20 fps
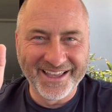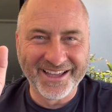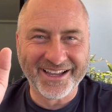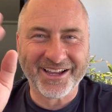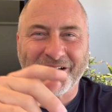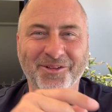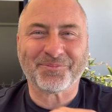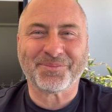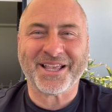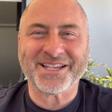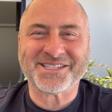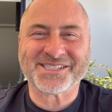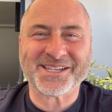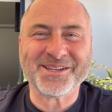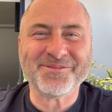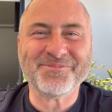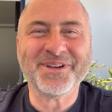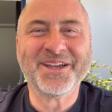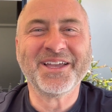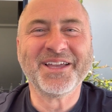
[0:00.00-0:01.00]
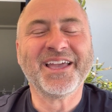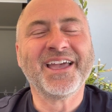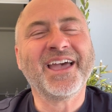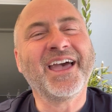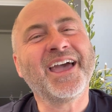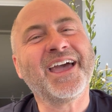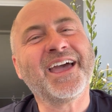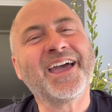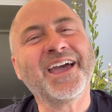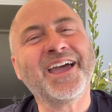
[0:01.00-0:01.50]
God bless him,
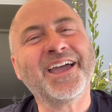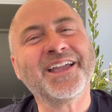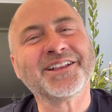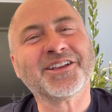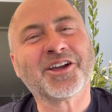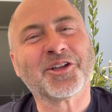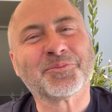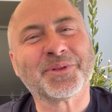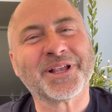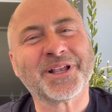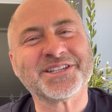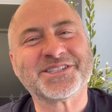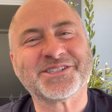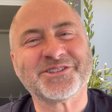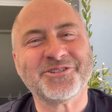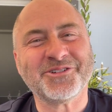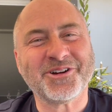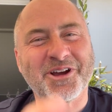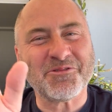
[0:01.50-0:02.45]
and God bless you.